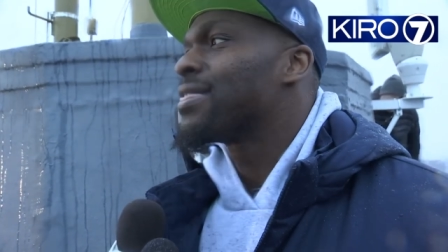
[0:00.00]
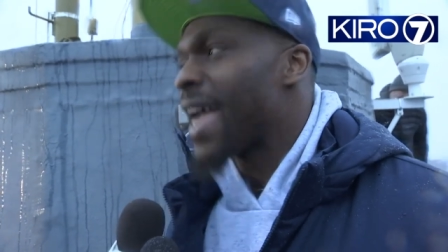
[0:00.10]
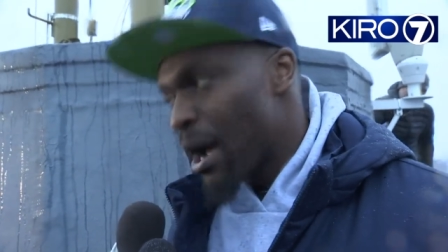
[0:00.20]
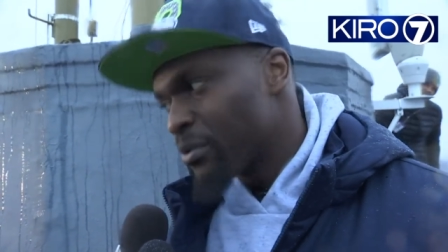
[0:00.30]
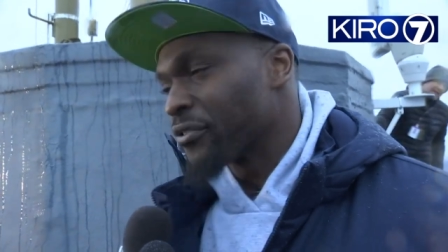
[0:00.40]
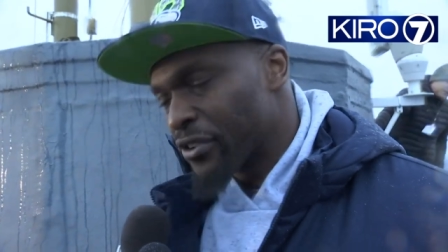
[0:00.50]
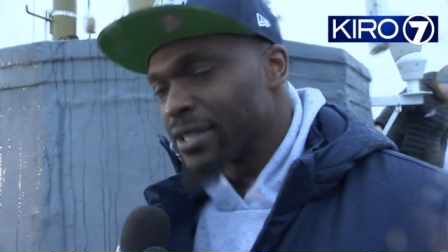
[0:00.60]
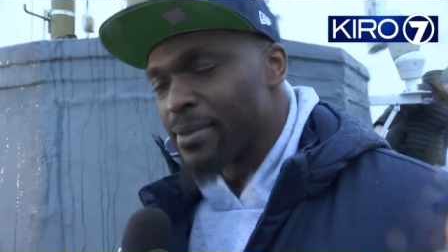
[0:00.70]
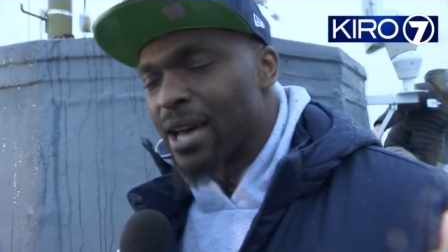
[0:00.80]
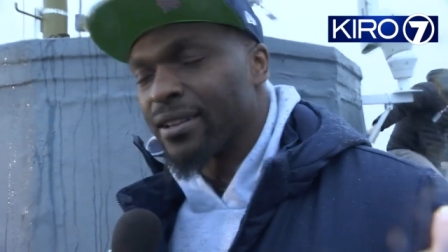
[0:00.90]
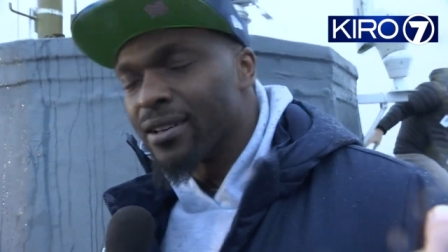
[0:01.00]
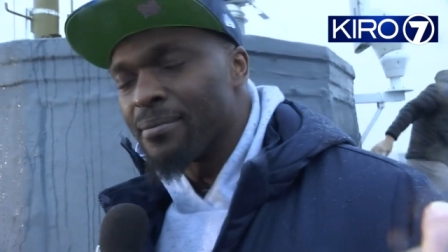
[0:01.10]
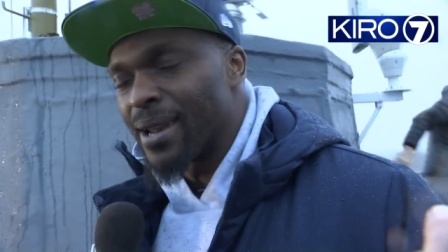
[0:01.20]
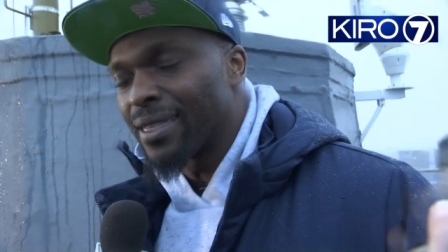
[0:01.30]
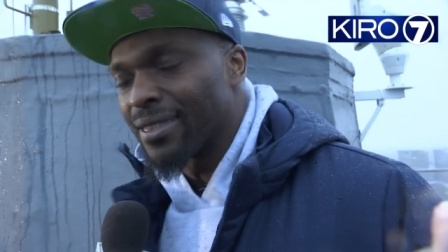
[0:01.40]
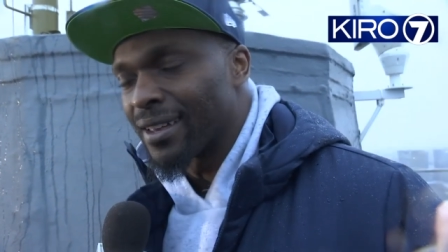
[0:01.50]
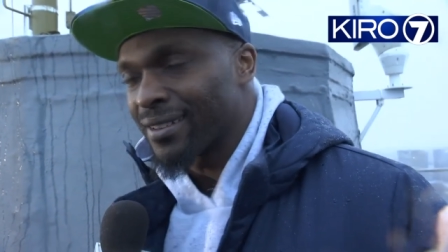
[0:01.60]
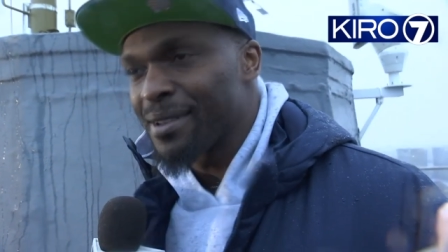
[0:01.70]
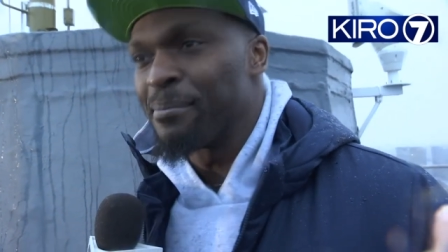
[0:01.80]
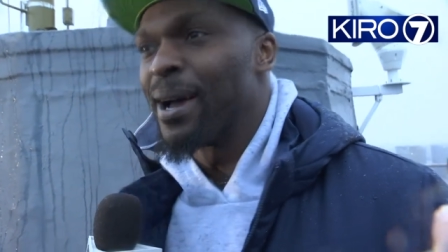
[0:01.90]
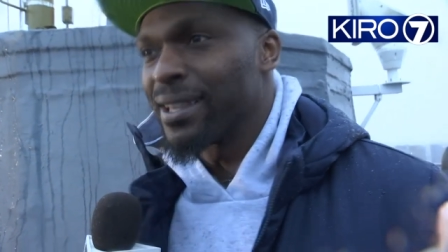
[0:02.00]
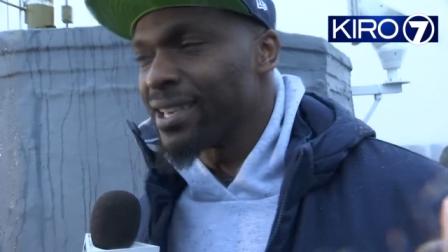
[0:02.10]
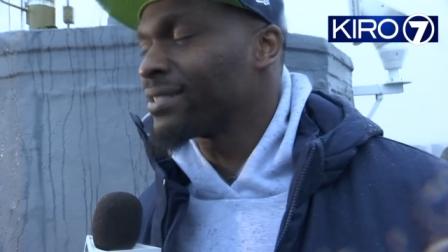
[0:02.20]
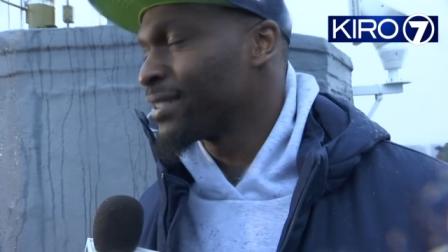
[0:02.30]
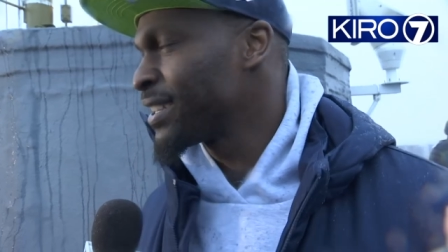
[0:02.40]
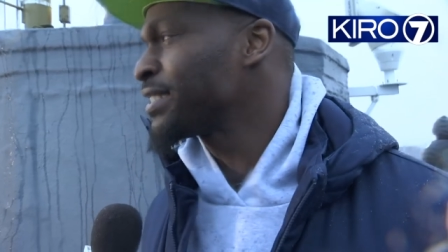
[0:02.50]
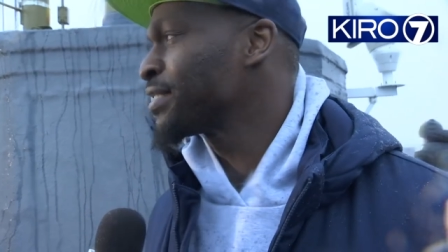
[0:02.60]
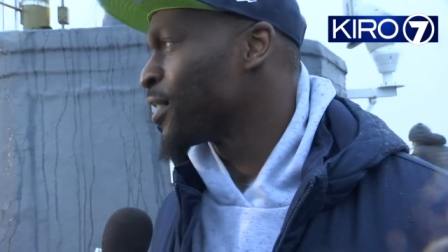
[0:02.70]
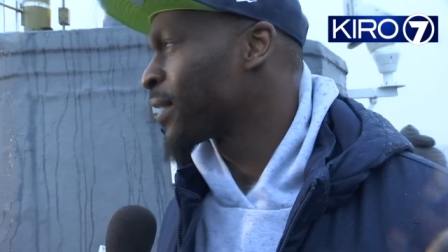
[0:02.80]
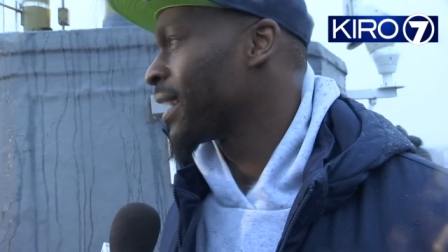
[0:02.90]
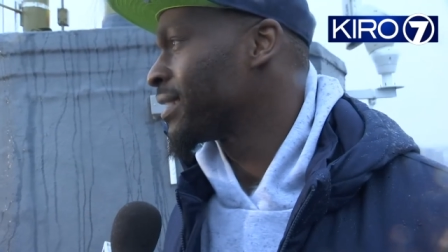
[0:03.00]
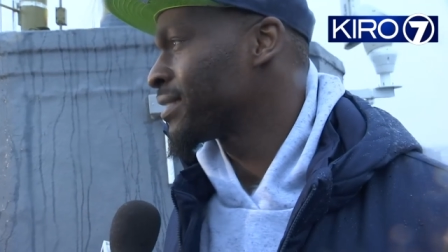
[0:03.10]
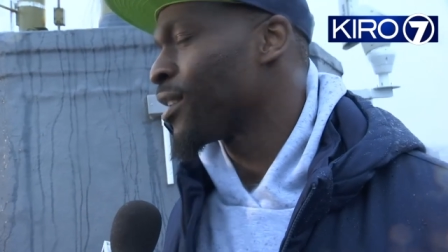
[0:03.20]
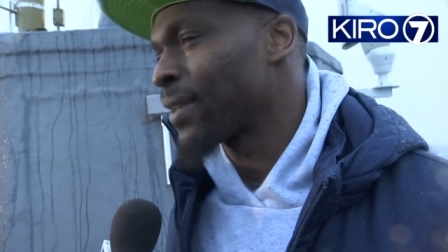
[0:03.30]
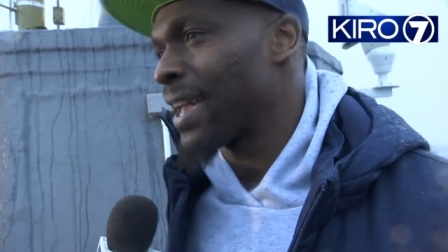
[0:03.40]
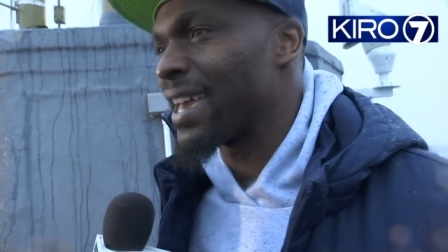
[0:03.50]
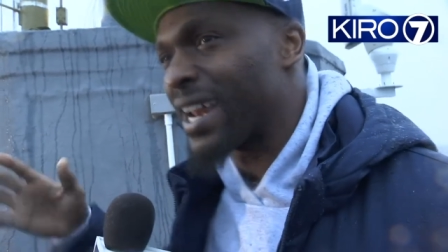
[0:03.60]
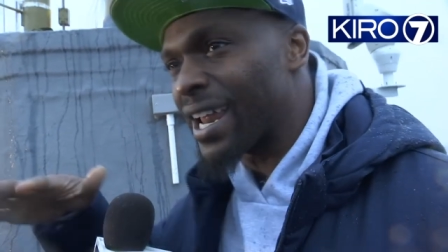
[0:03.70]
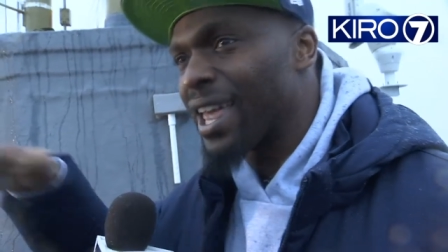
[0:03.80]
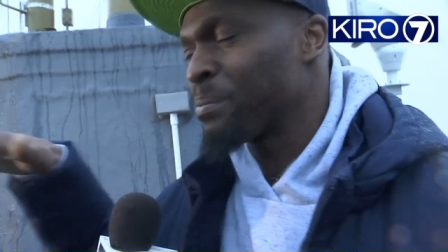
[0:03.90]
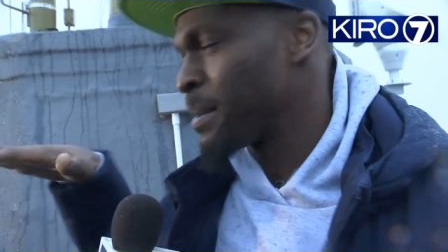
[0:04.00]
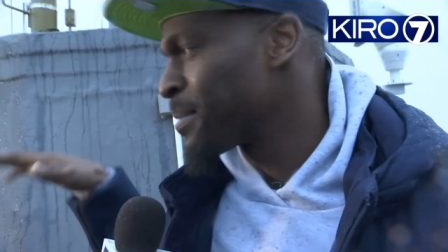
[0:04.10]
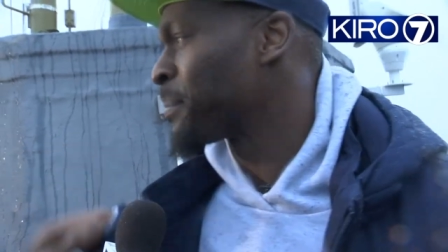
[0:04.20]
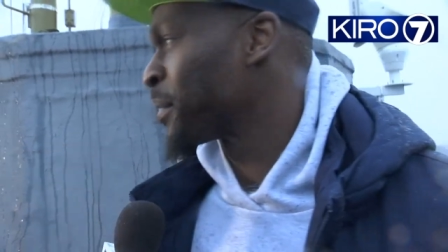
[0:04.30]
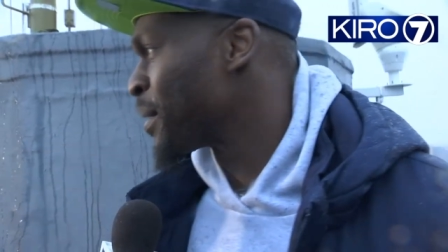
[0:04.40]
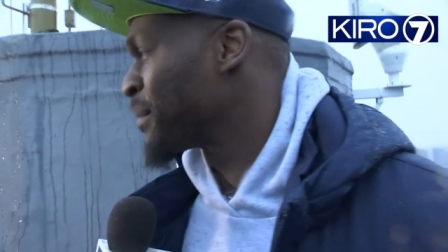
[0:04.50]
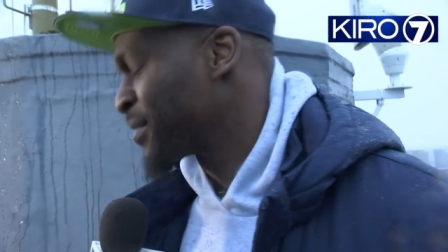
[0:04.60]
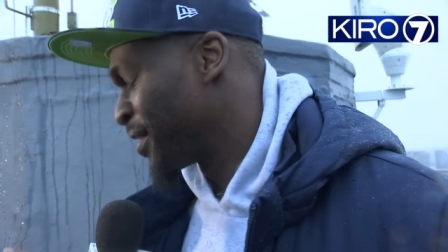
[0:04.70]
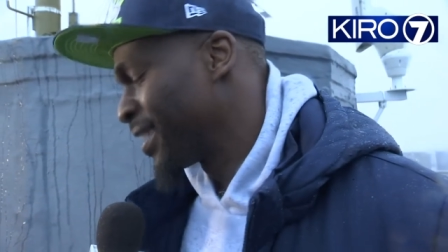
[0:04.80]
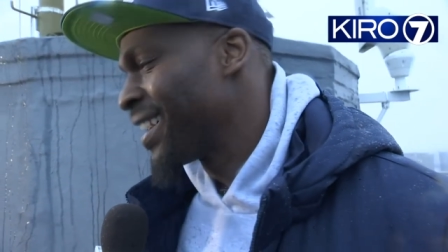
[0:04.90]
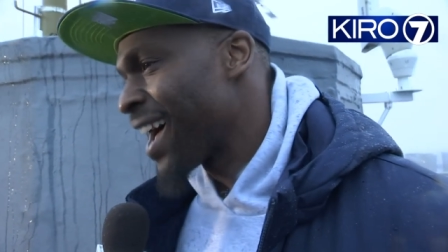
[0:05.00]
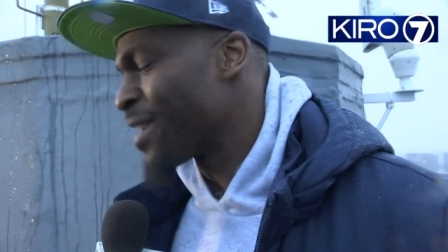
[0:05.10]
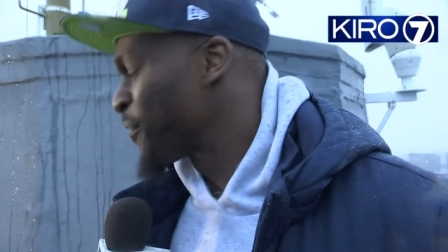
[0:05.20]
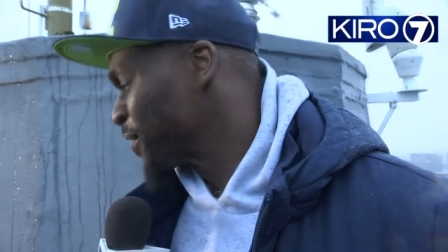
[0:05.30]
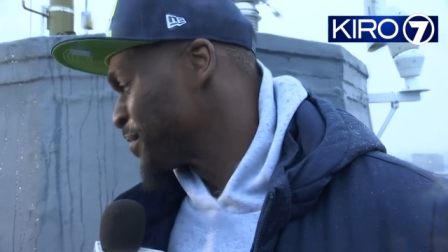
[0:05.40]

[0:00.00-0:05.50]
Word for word: That would have freaked me out a little bit, I think. But this is this is okay. This is okay, and I got a lot of people up here with me, so I don't feel